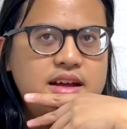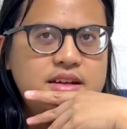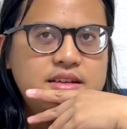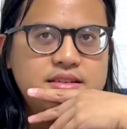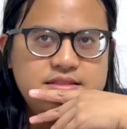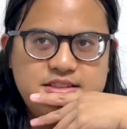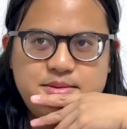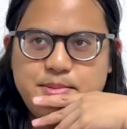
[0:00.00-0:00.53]

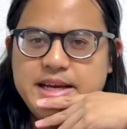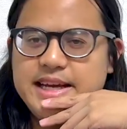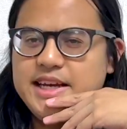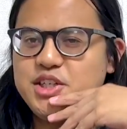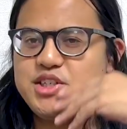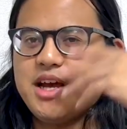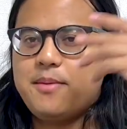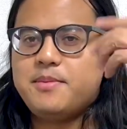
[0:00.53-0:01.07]
speaking
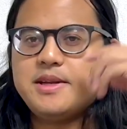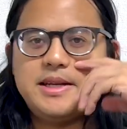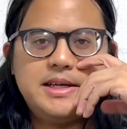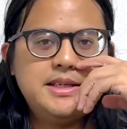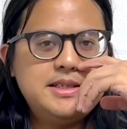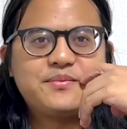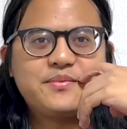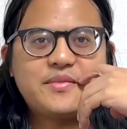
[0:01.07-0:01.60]

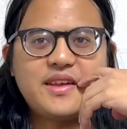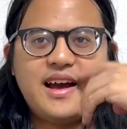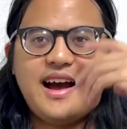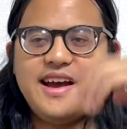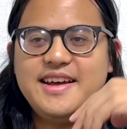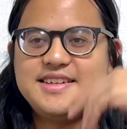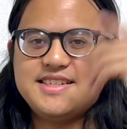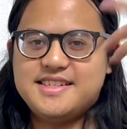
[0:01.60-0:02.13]
Japanese. I
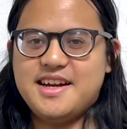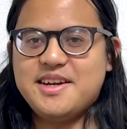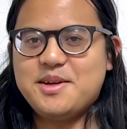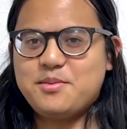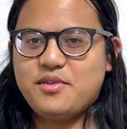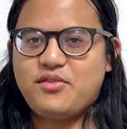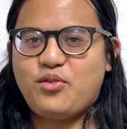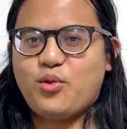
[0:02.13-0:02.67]
had studied
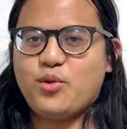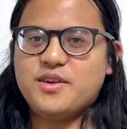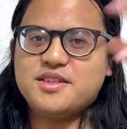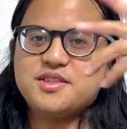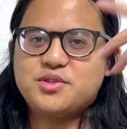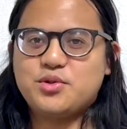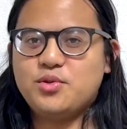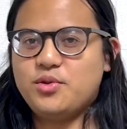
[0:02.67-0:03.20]
before at
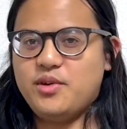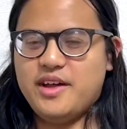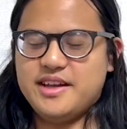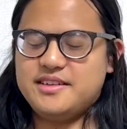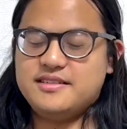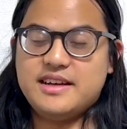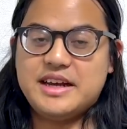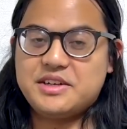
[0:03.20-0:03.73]
school.
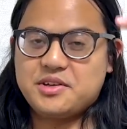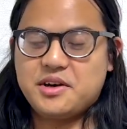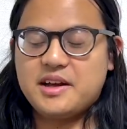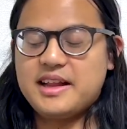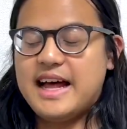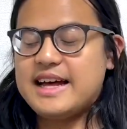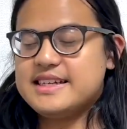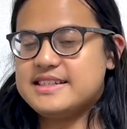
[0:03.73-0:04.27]
I took a
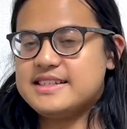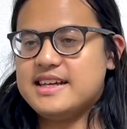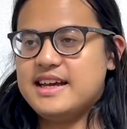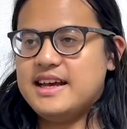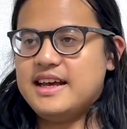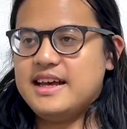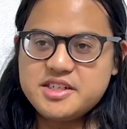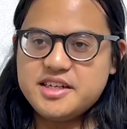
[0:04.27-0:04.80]
class,
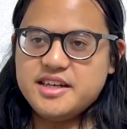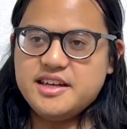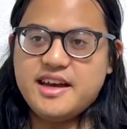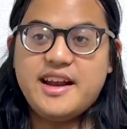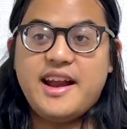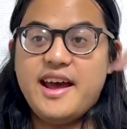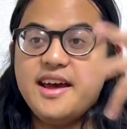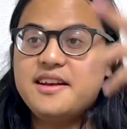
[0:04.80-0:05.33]

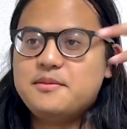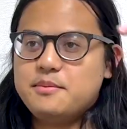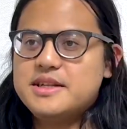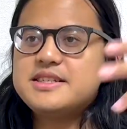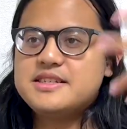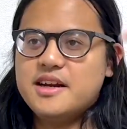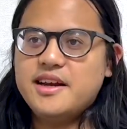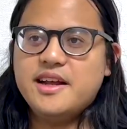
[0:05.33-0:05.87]
and I had been
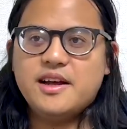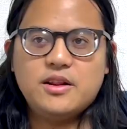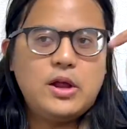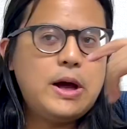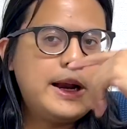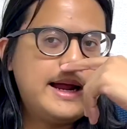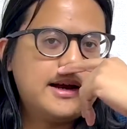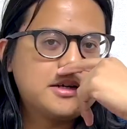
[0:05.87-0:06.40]
studying a
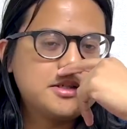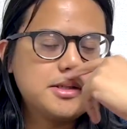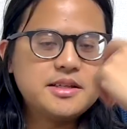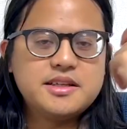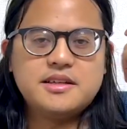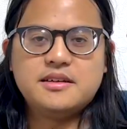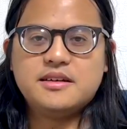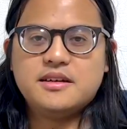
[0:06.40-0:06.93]
lot
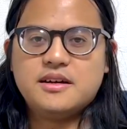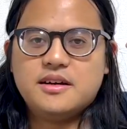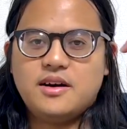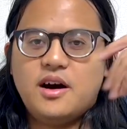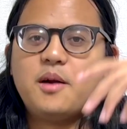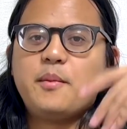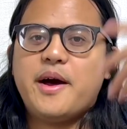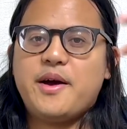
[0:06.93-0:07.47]
actually
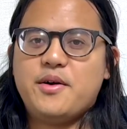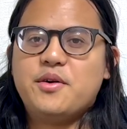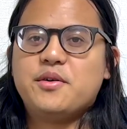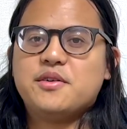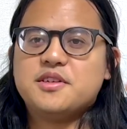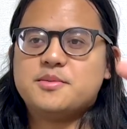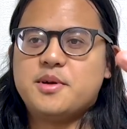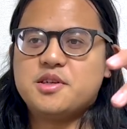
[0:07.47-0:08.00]
on my own,
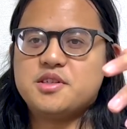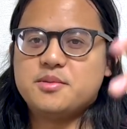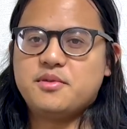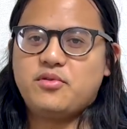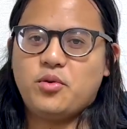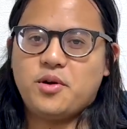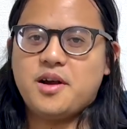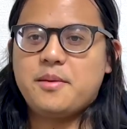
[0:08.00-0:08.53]
especially
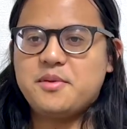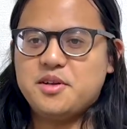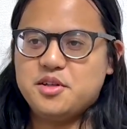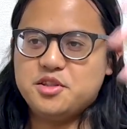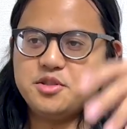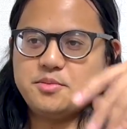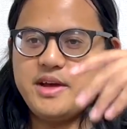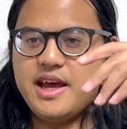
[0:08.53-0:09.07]
before coming to
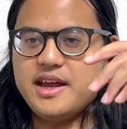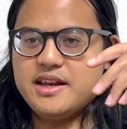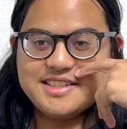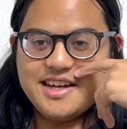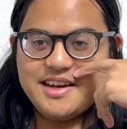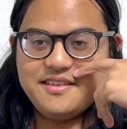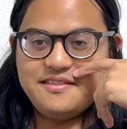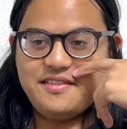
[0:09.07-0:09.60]
Japan.
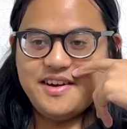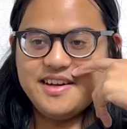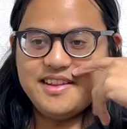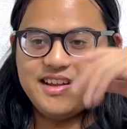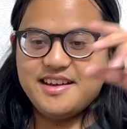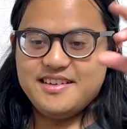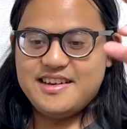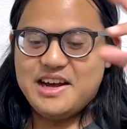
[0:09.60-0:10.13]
Kind of funny
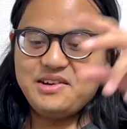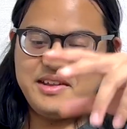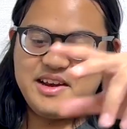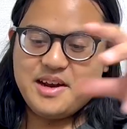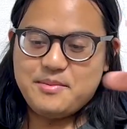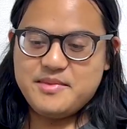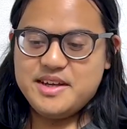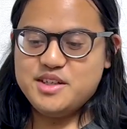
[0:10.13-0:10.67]
that now that
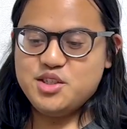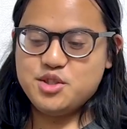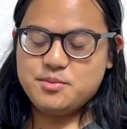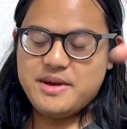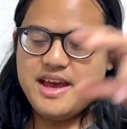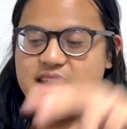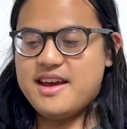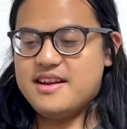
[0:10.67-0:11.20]
I'm in
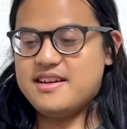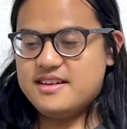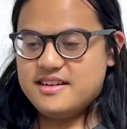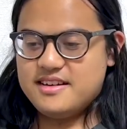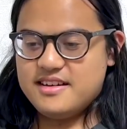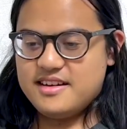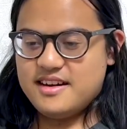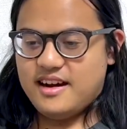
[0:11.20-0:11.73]
Japan,
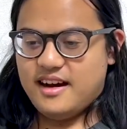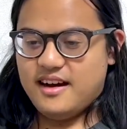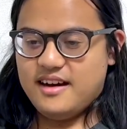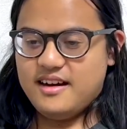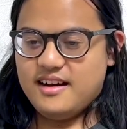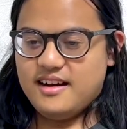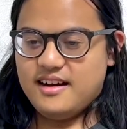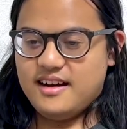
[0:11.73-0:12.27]

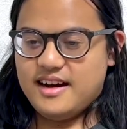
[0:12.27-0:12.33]
I